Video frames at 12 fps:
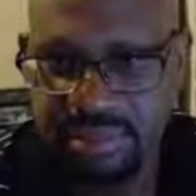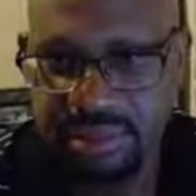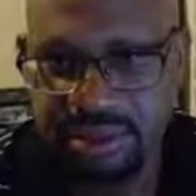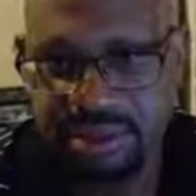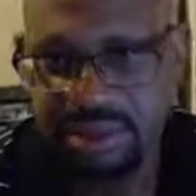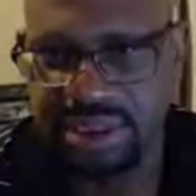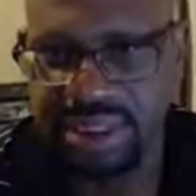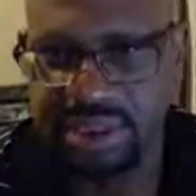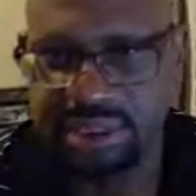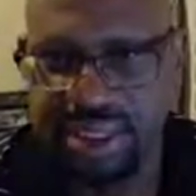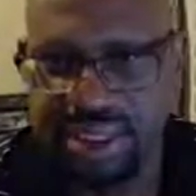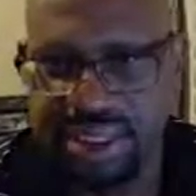So
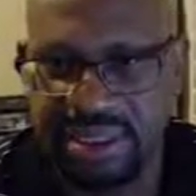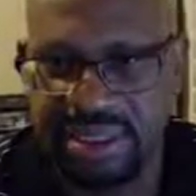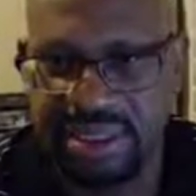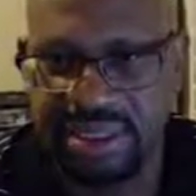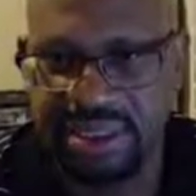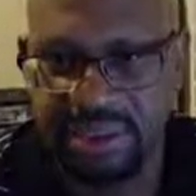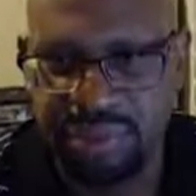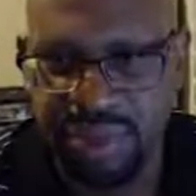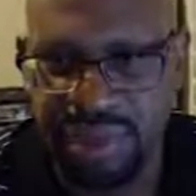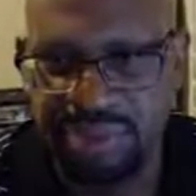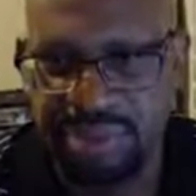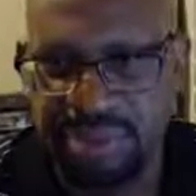same thing. So it
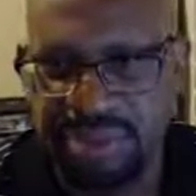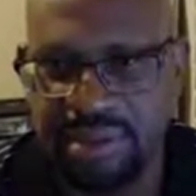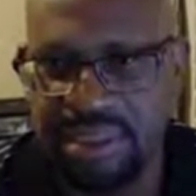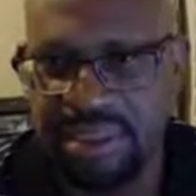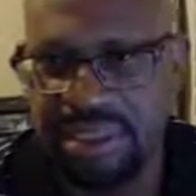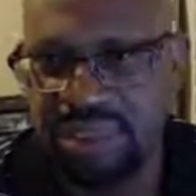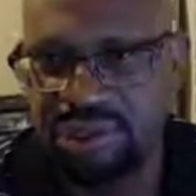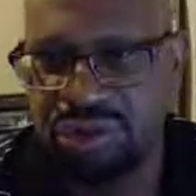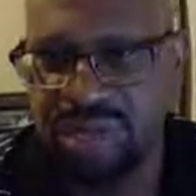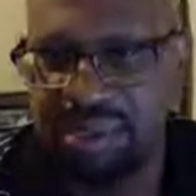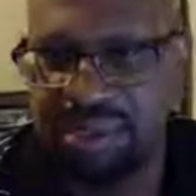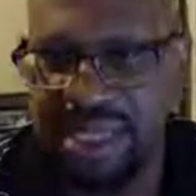ran up a little bit, it
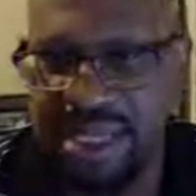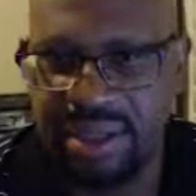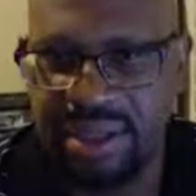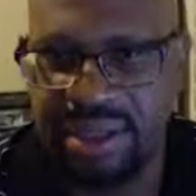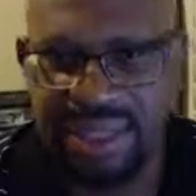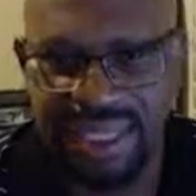dropped down.